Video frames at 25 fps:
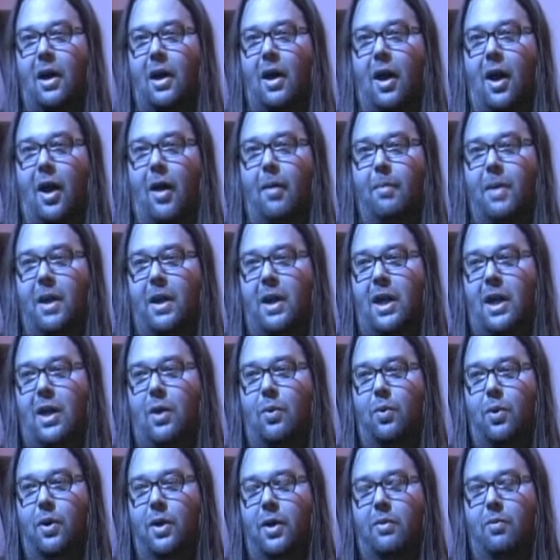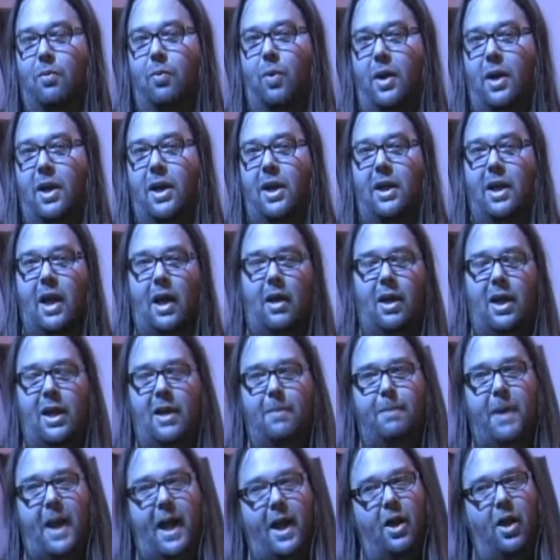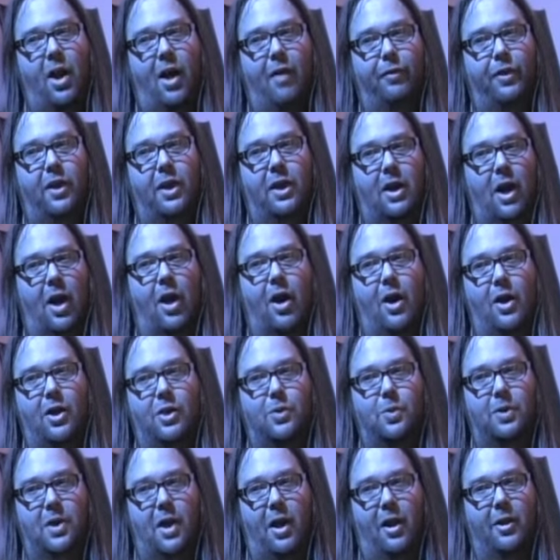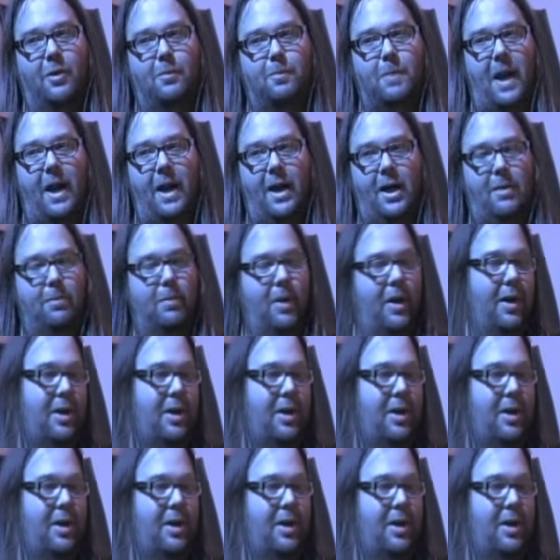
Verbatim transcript: Um, and he would, when he got, he paid off the guards with all his painting